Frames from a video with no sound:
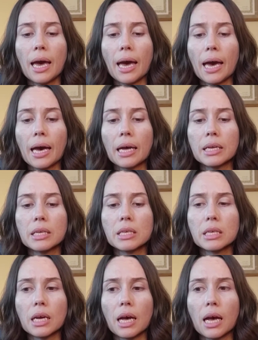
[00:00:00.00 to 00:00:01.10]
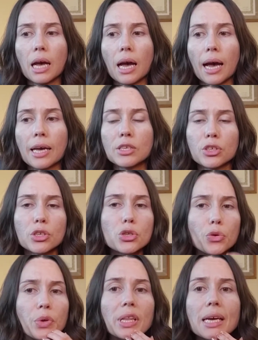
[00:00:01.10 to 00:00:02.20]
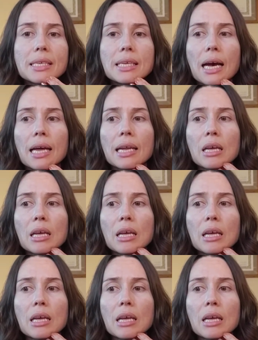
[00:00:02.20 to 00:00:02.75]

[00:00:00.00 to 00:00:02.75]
And I started to realize that,